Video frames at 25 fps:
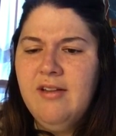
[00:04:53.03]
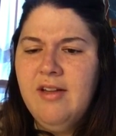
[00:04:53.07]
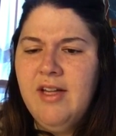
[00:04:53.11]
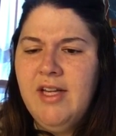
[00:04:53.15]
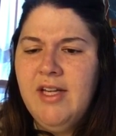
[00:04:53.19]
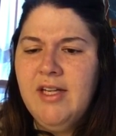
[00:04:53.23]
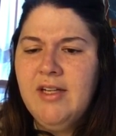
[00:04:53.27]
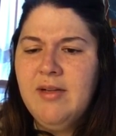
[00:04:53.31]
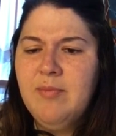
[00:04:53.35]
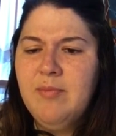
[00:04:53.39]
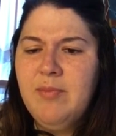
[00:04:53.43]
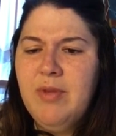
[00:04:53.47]

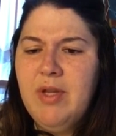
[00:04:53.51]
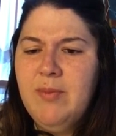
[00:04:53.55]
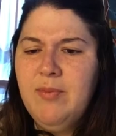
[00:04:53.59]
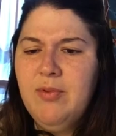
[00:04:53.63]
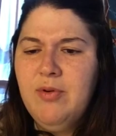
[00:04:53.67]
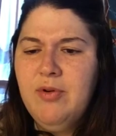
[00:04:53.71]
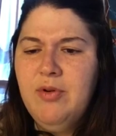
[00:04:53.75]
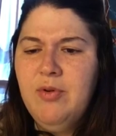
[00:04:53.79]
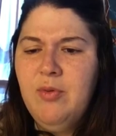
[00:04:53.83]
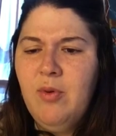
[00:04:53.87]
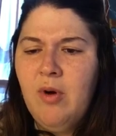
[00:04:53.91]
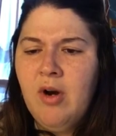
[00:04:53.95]
Like people
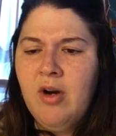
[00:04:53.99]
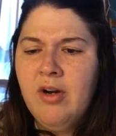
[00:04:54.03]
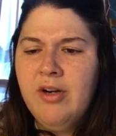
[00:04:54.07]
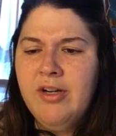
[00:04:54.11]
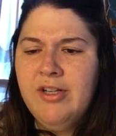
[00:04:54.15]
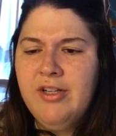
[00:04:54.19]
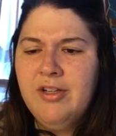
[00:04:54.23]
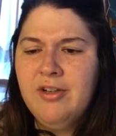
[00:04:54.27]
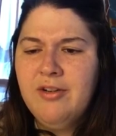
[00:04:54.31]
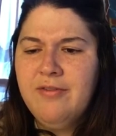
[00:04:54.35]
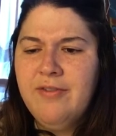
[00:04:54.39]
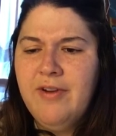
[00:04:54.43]
who aren't
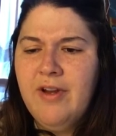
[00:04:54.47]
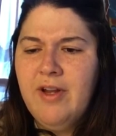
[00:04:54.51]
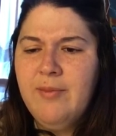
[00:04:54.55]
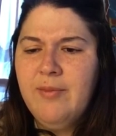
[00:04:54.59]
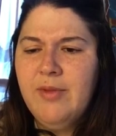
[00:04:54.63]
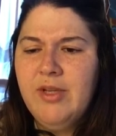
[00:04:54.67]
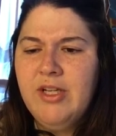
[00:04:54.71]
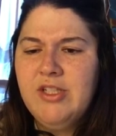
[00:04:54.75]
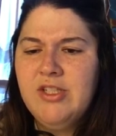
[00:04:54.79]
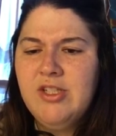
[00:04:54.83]
in your family,